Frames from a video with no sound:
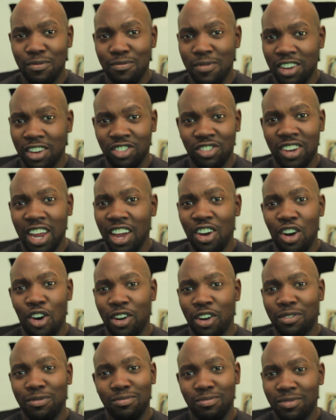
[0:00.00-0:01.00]
How's your day
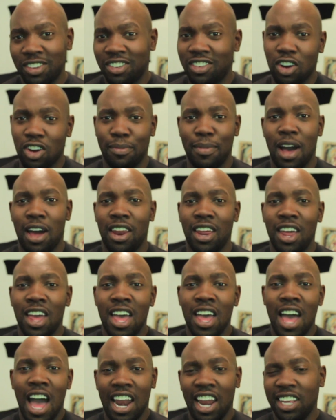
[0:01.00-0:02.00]
going? Let's talk about it.
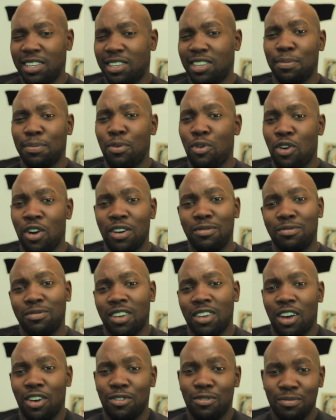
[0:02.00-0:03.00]
I need some support,
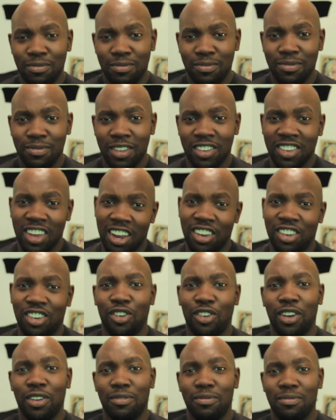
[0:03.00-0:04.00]
so let's get
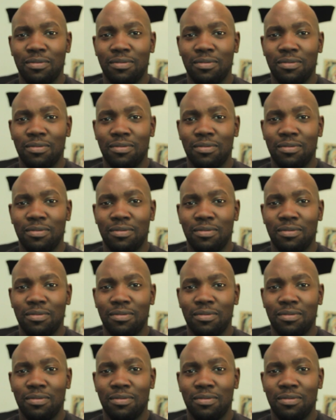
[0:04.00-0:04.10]
into it.